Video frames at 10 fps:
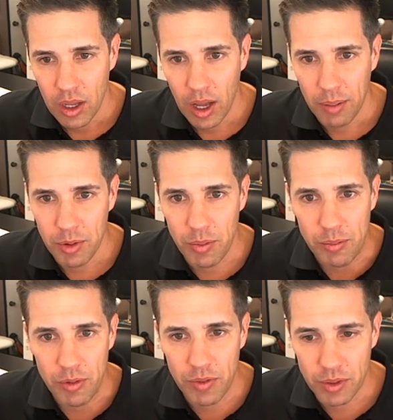I'm going to
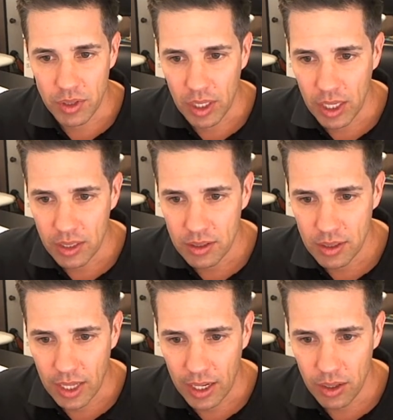remove those links
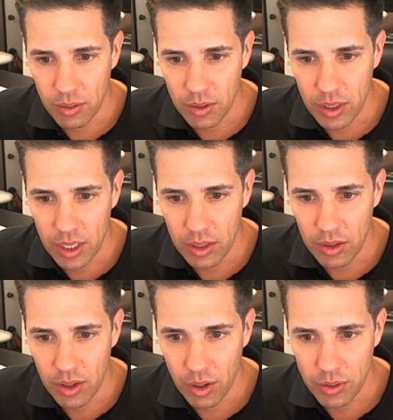because I don't
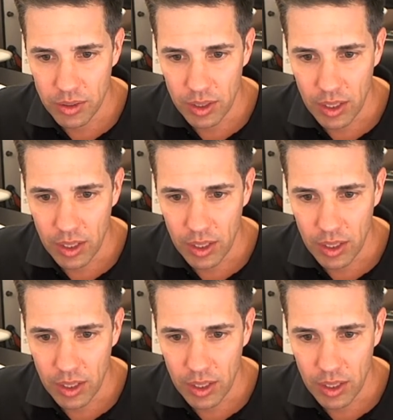need those in